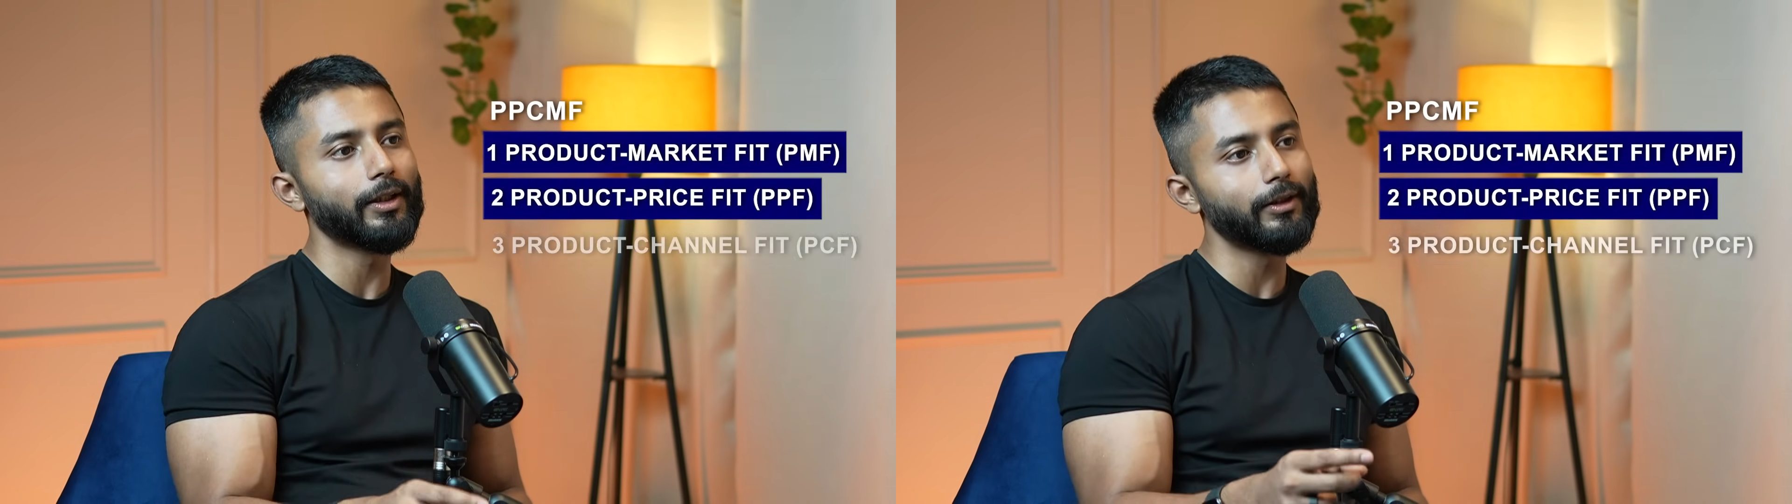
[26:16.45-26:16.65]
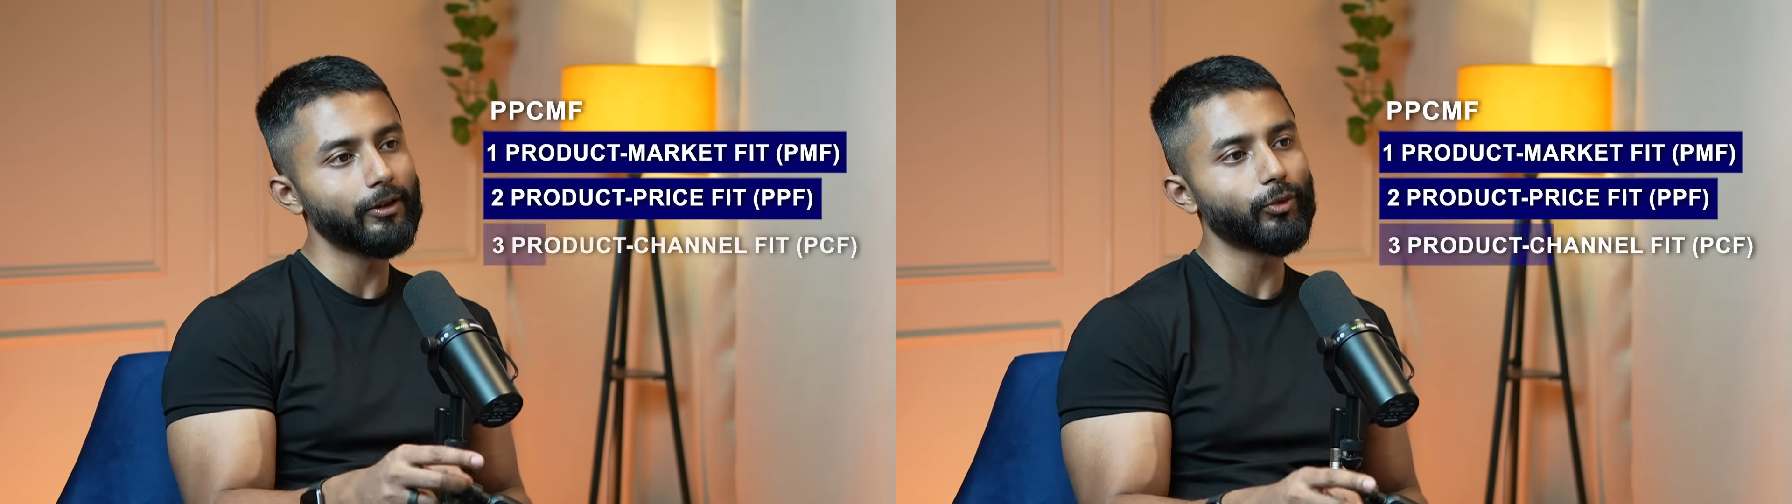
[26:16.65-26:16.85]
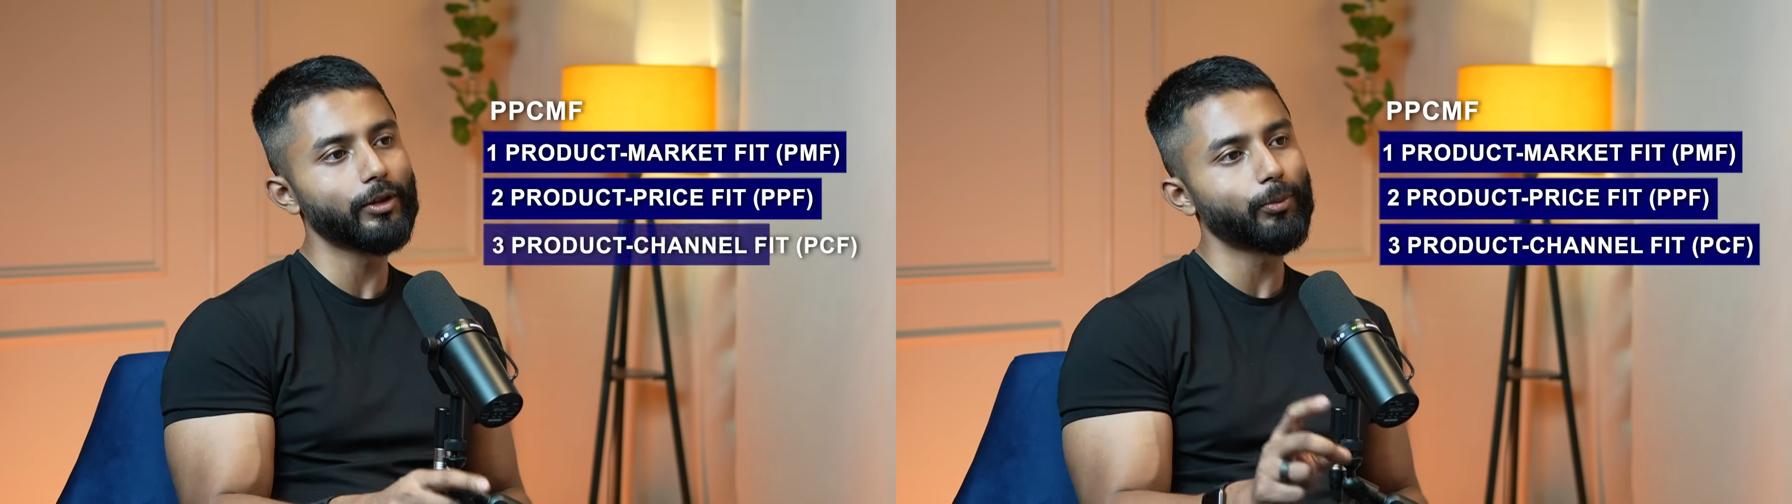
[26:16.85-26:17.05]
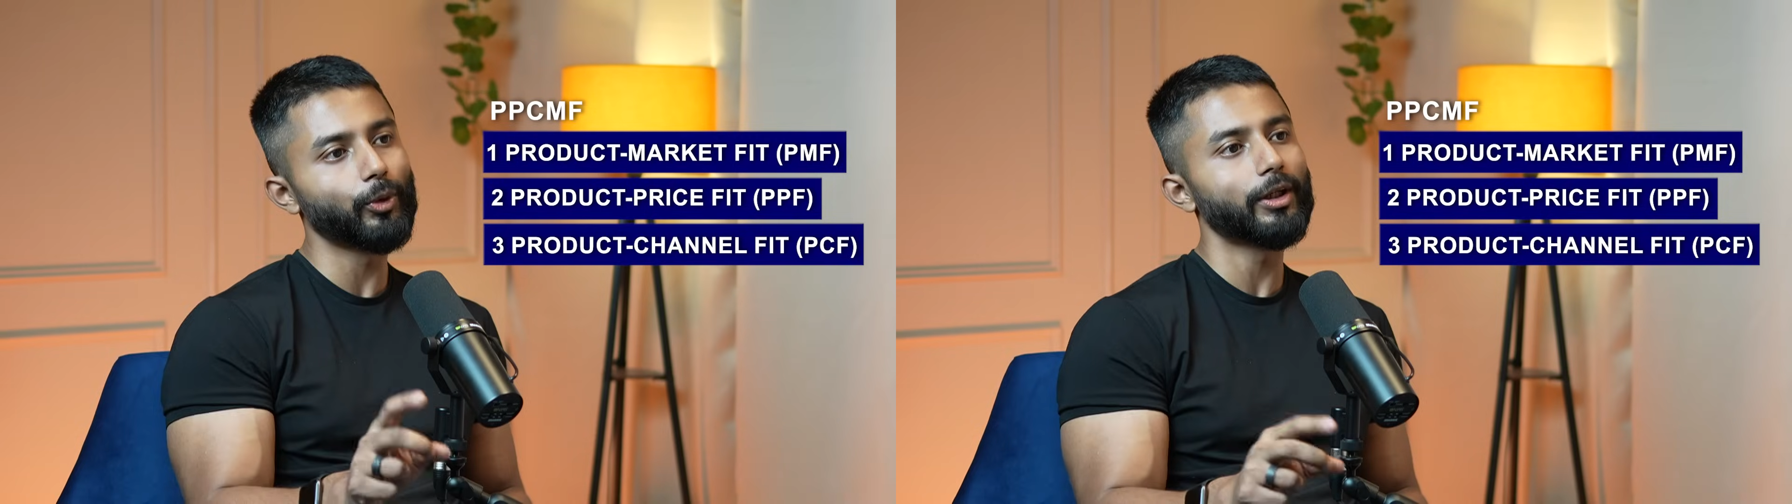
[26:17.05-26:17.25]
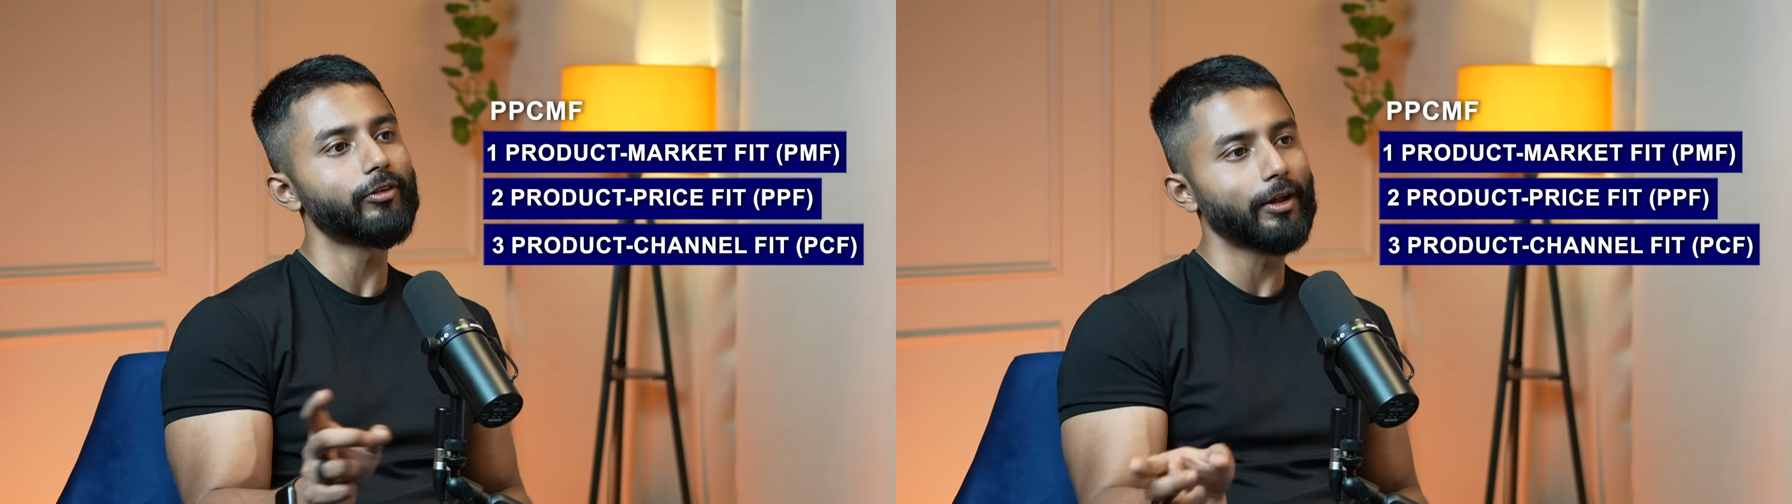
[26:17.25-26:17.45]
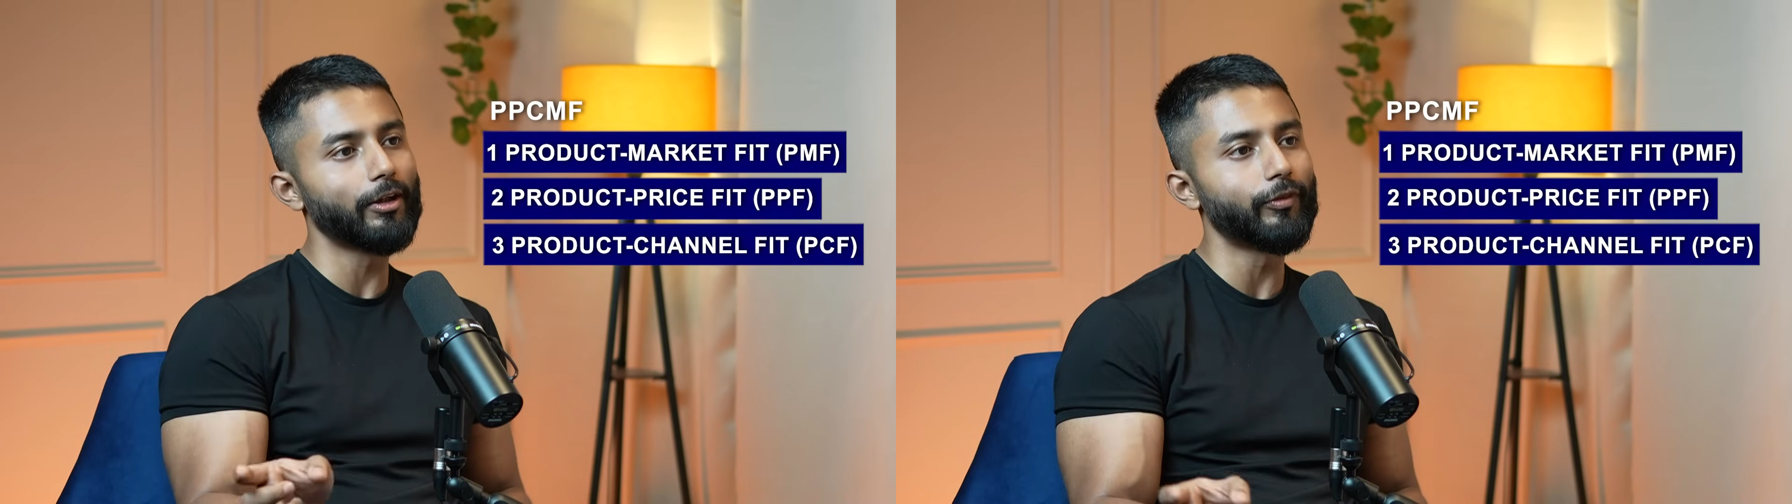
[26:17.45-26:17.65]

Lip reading: and this was a product channel